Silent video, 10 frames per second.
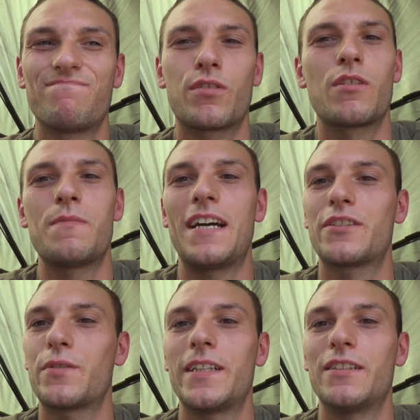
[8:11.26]
probably about
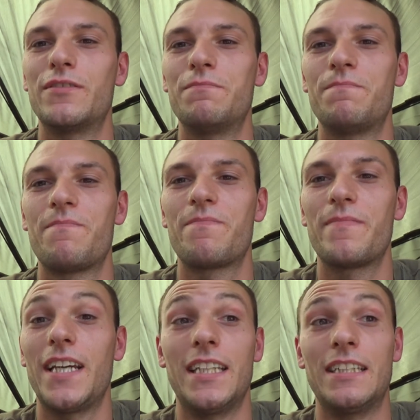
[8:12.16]
20 of them,
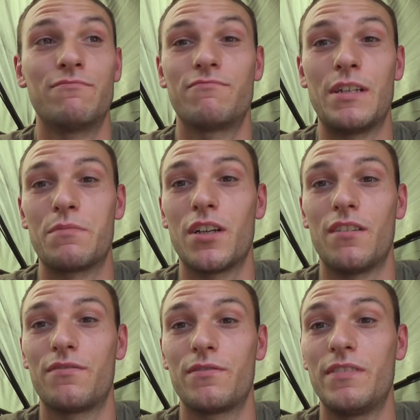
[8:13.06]
and it ripped
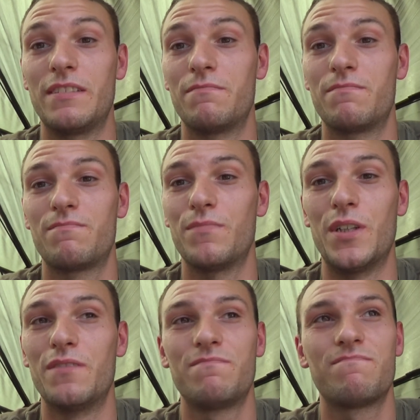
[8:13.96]
off within,
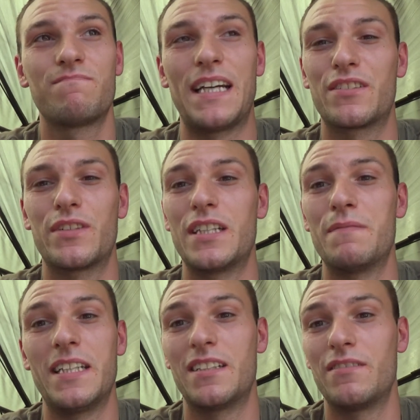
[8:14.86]
about 20
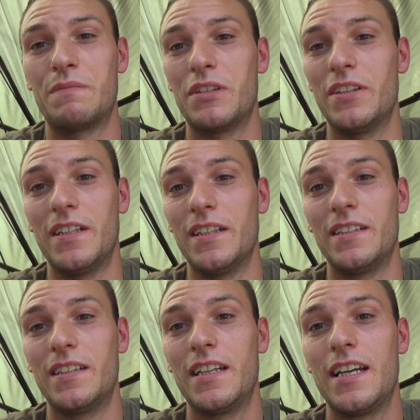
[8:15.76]
minutes of him doing it.
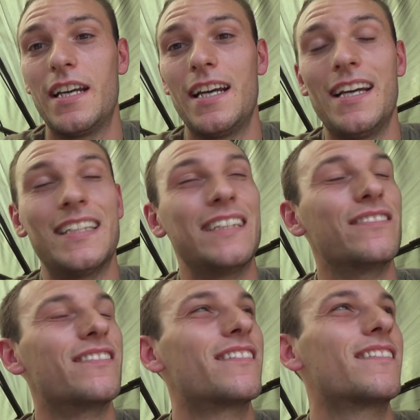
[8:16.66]
And it
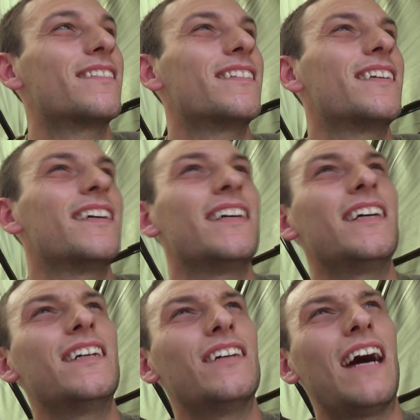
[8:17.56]
was a